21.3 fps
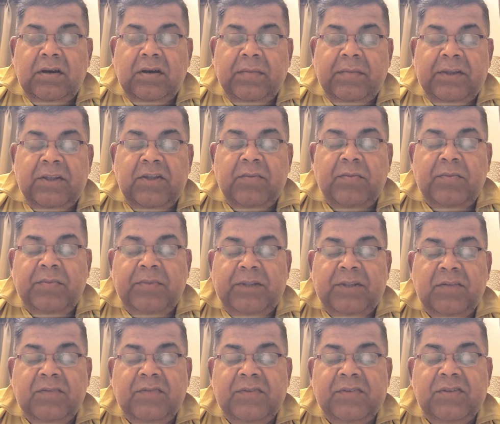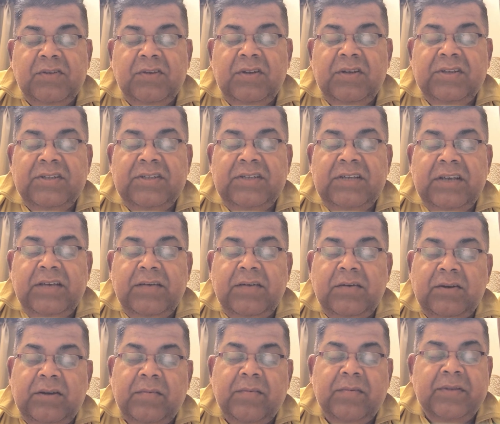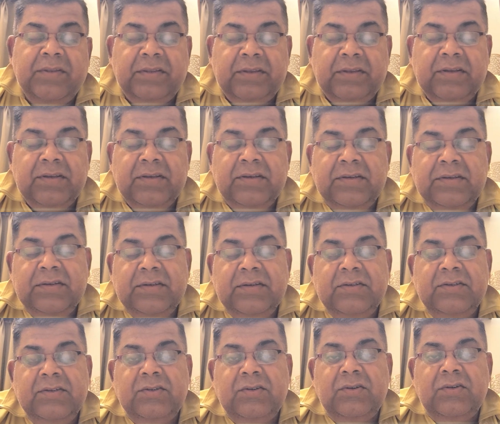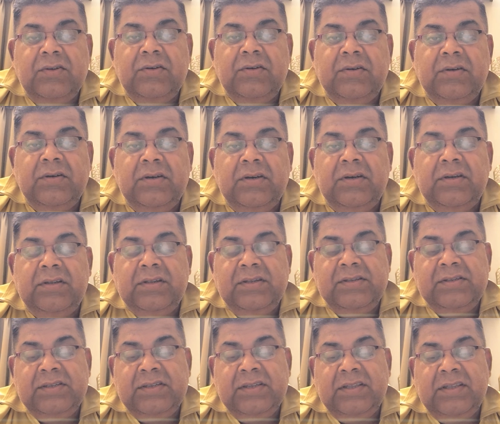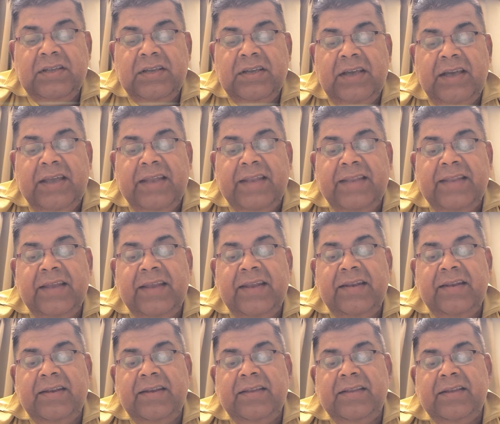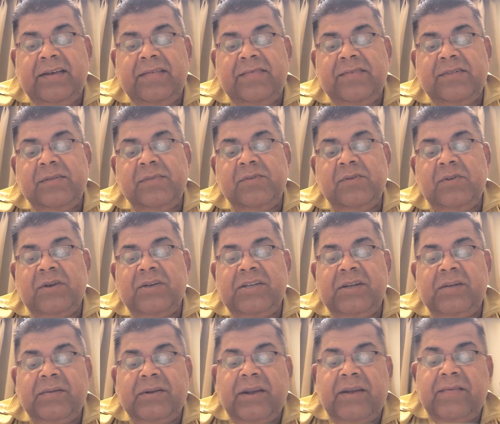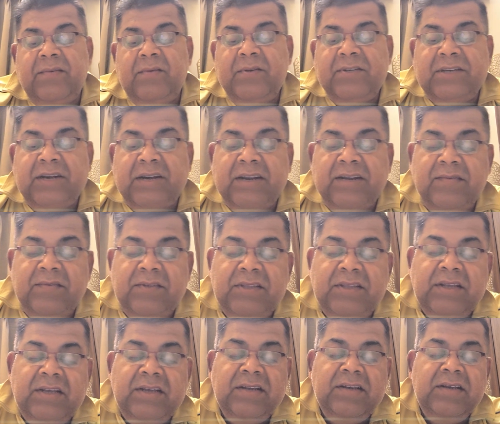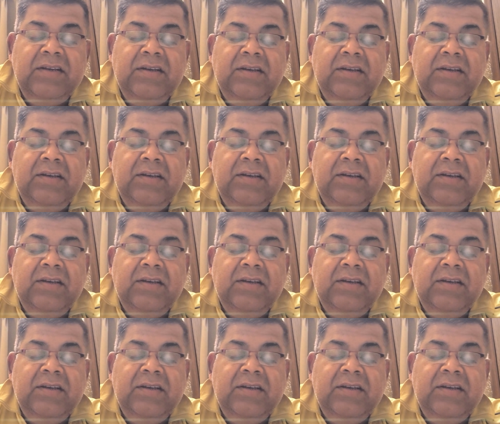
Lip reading: pathophysiology, about everything. So this is the thing, and then in the subsequent chapter I will be starting with the